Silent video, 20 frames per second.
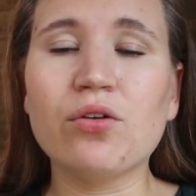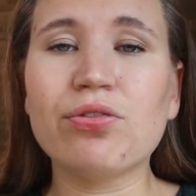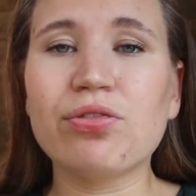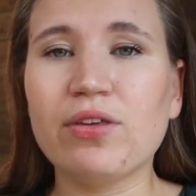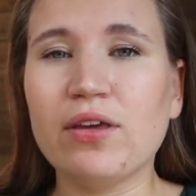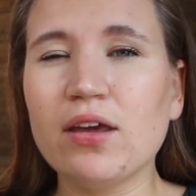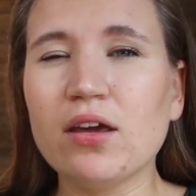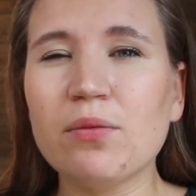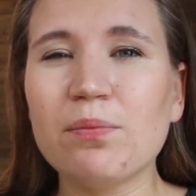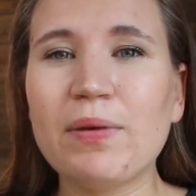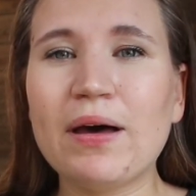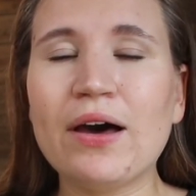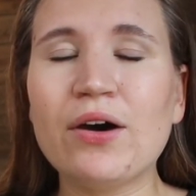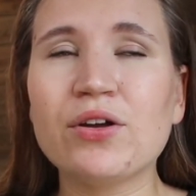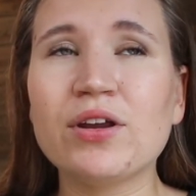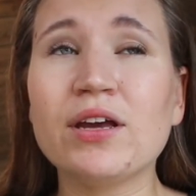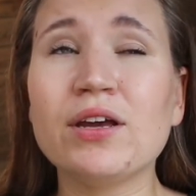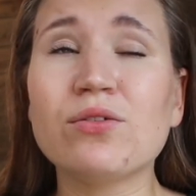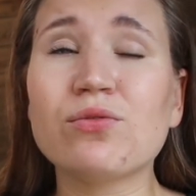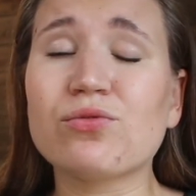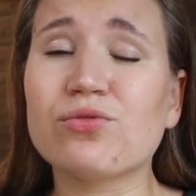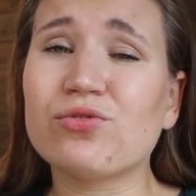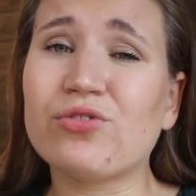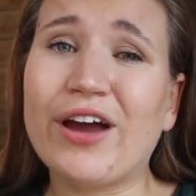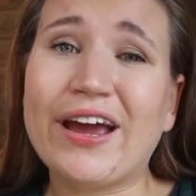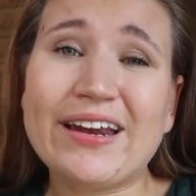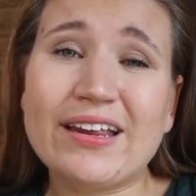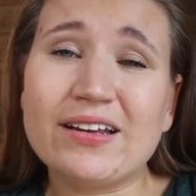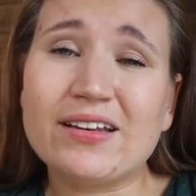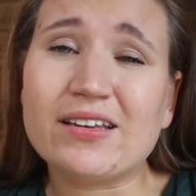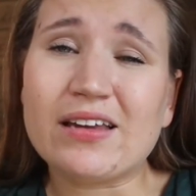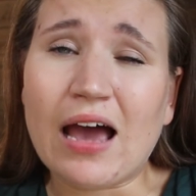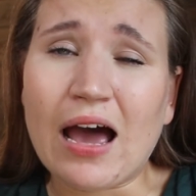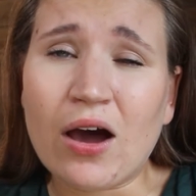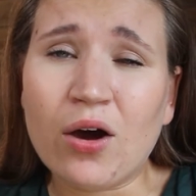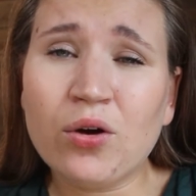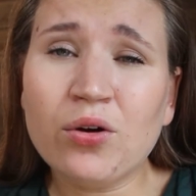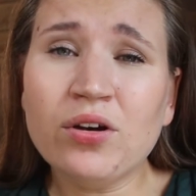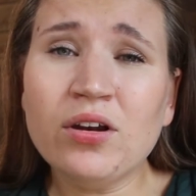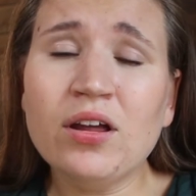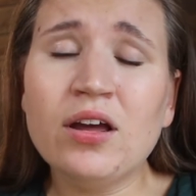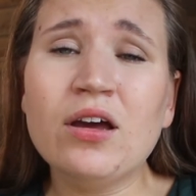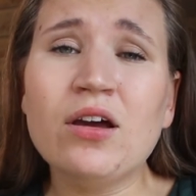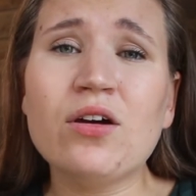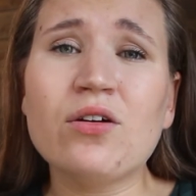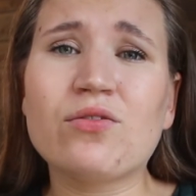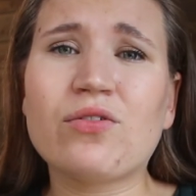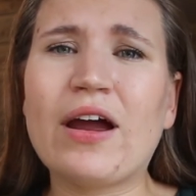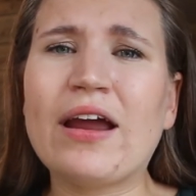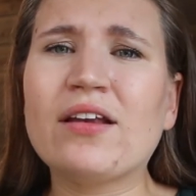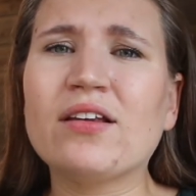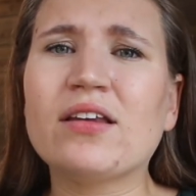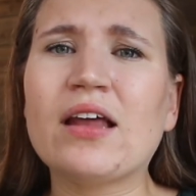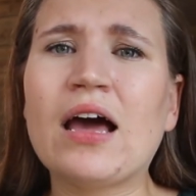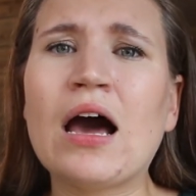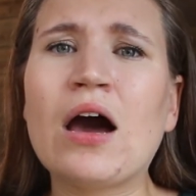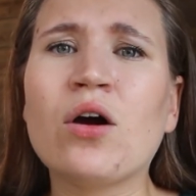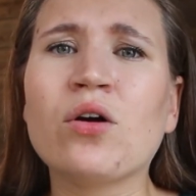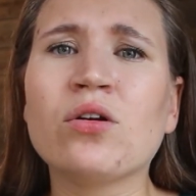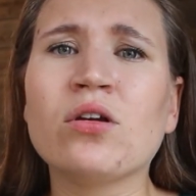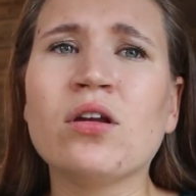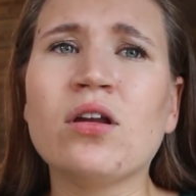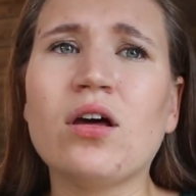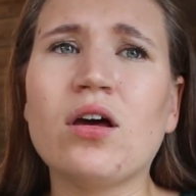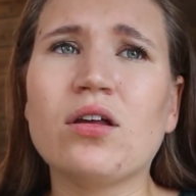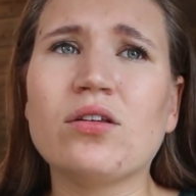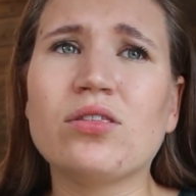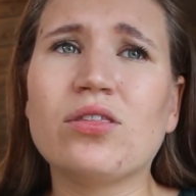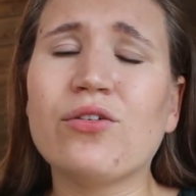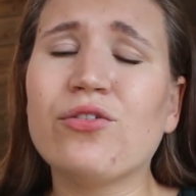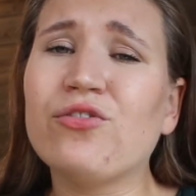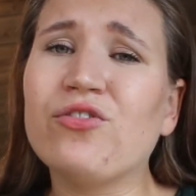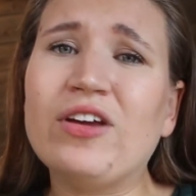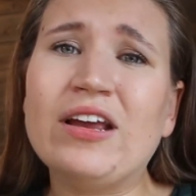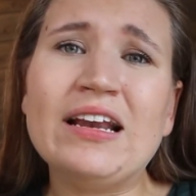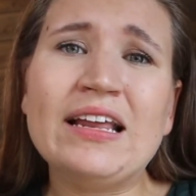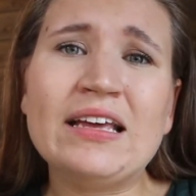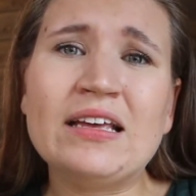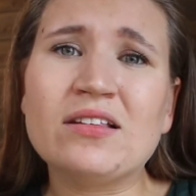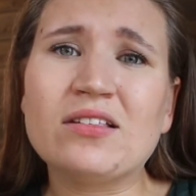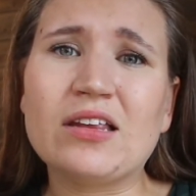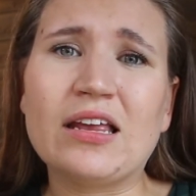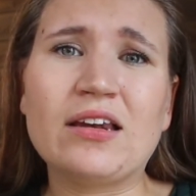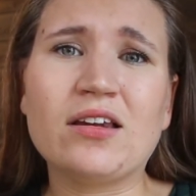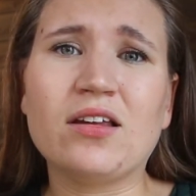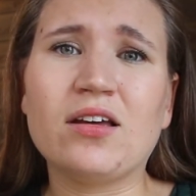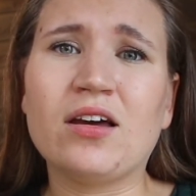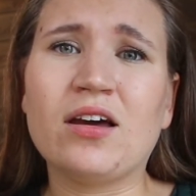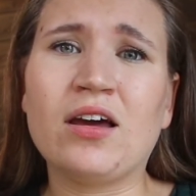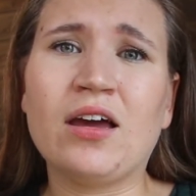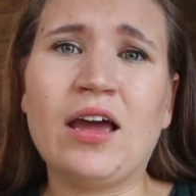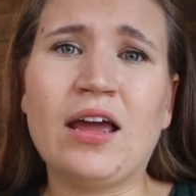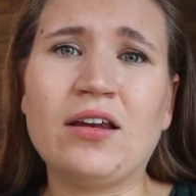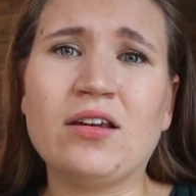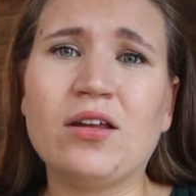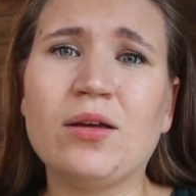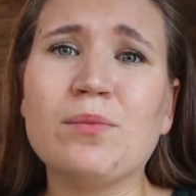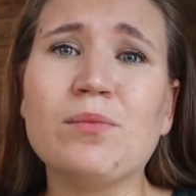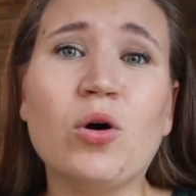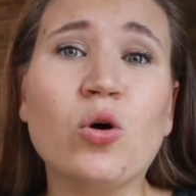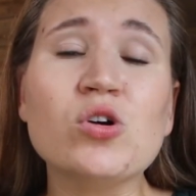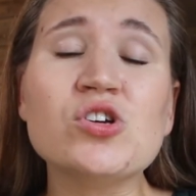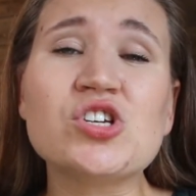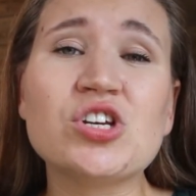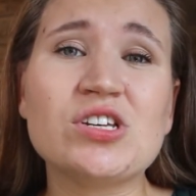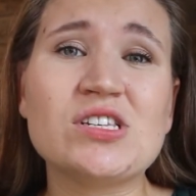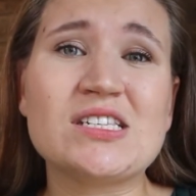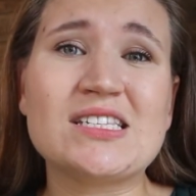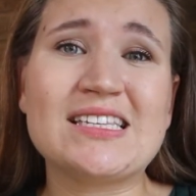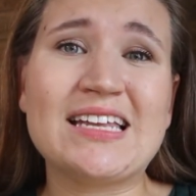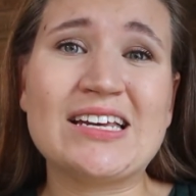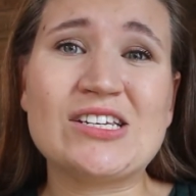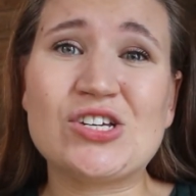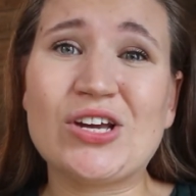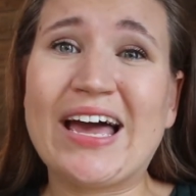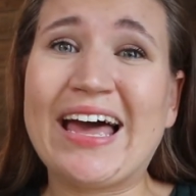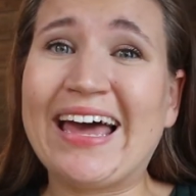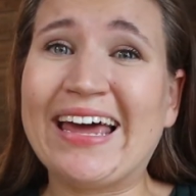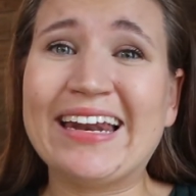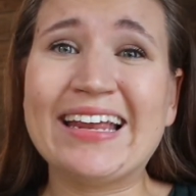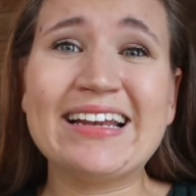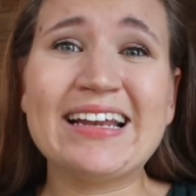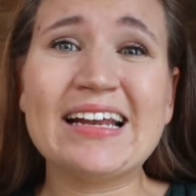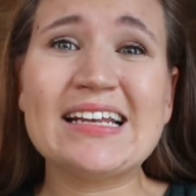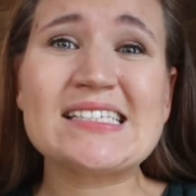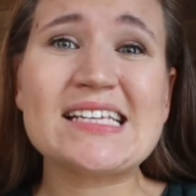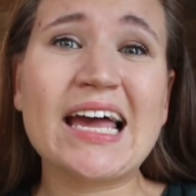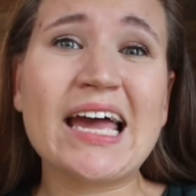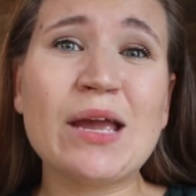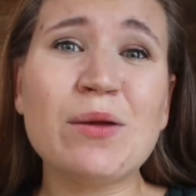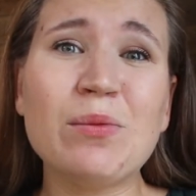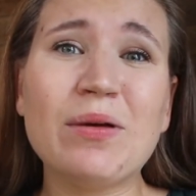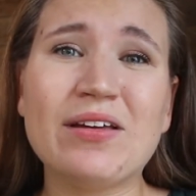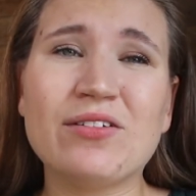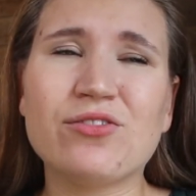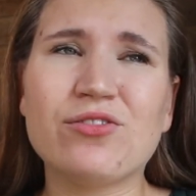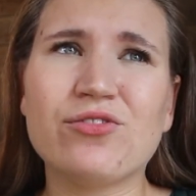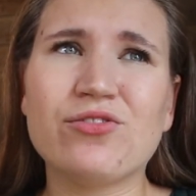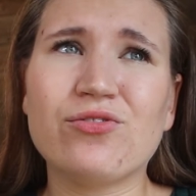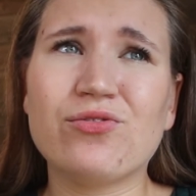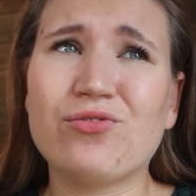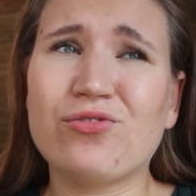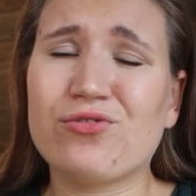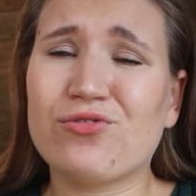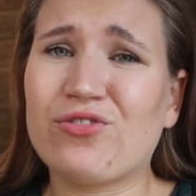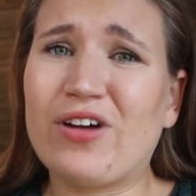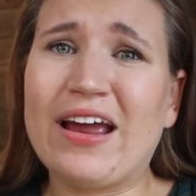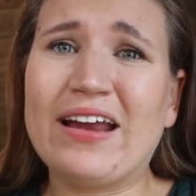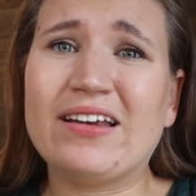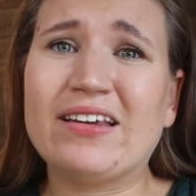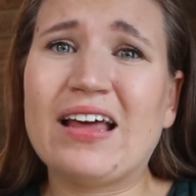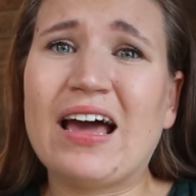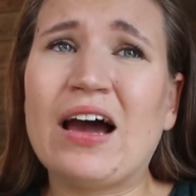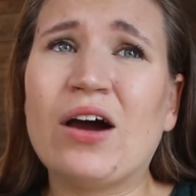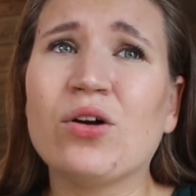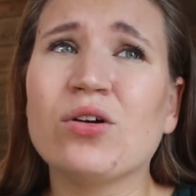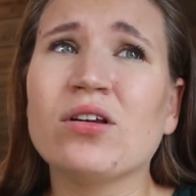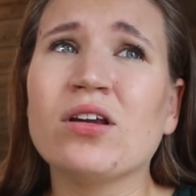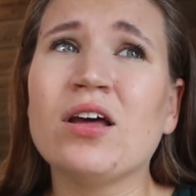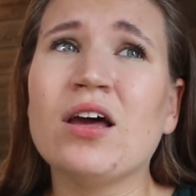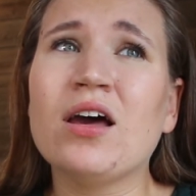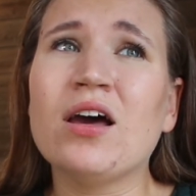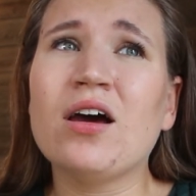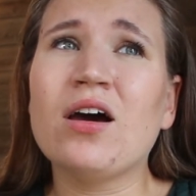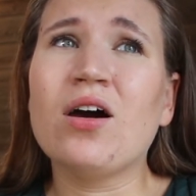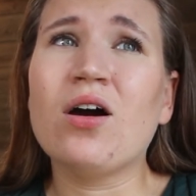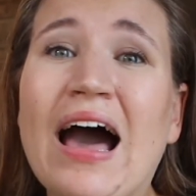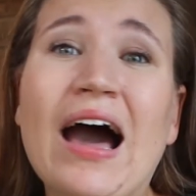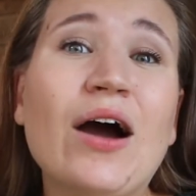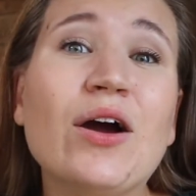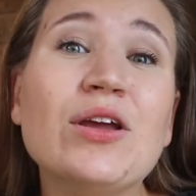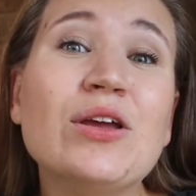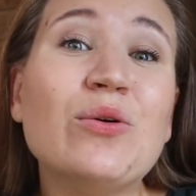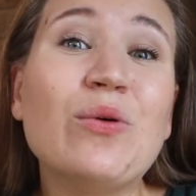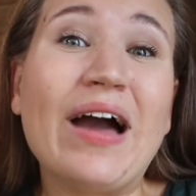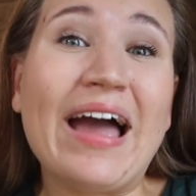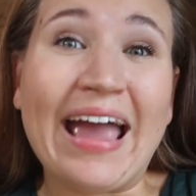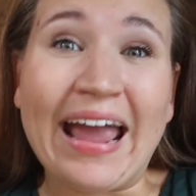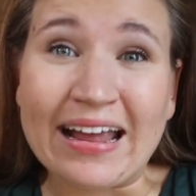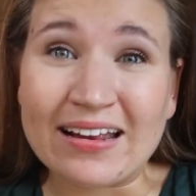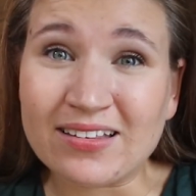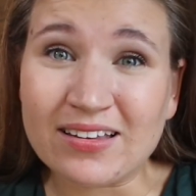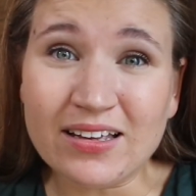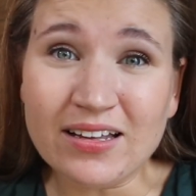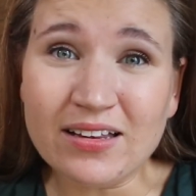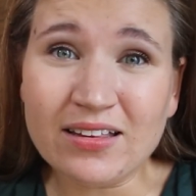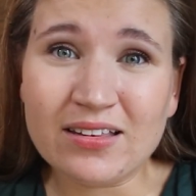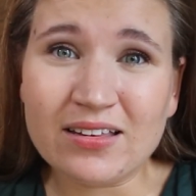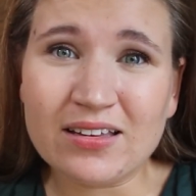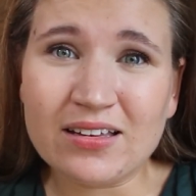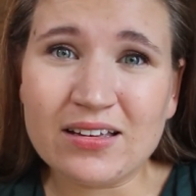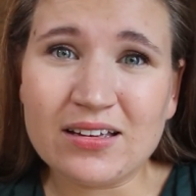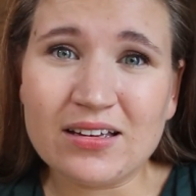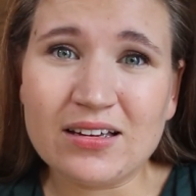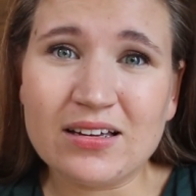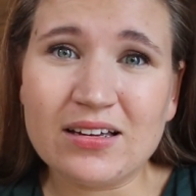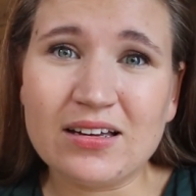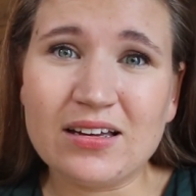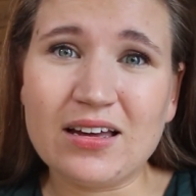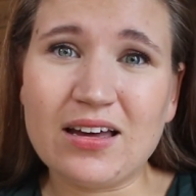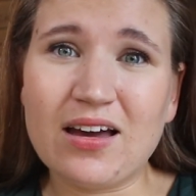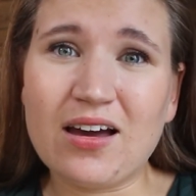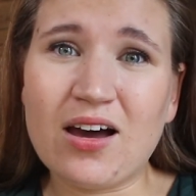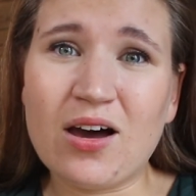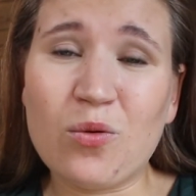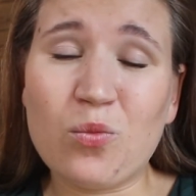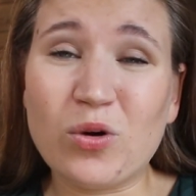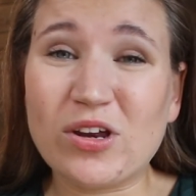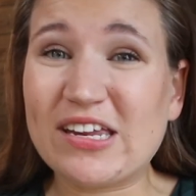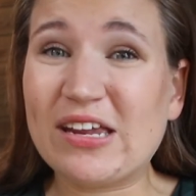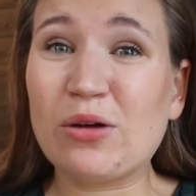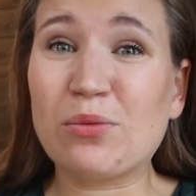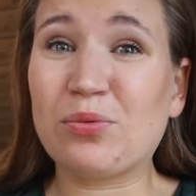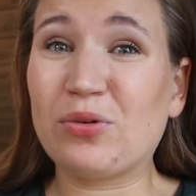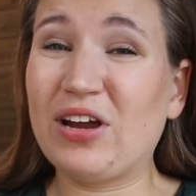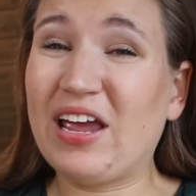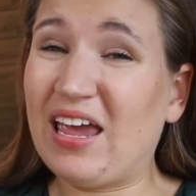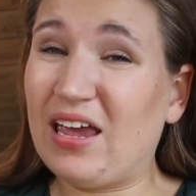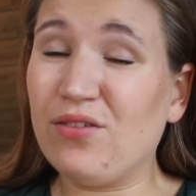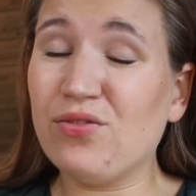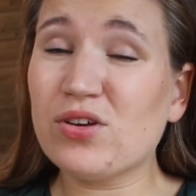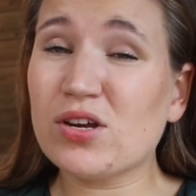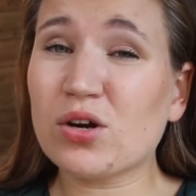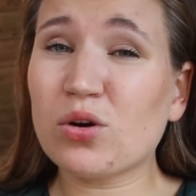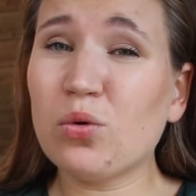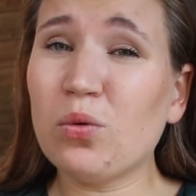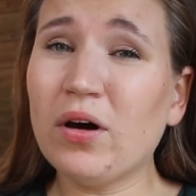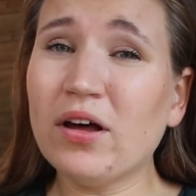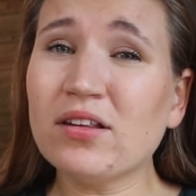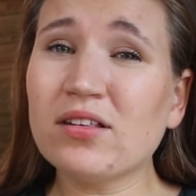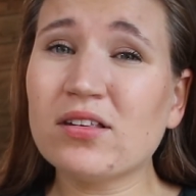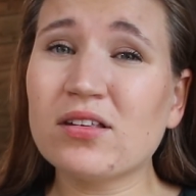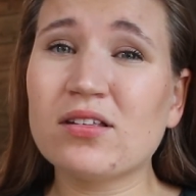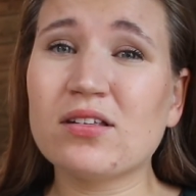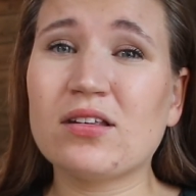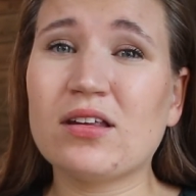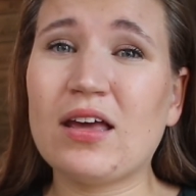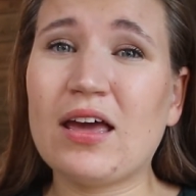Think about it, write it down. write down the feelings and the emotions that you had at that time, and write down how you acted, what your behavior was,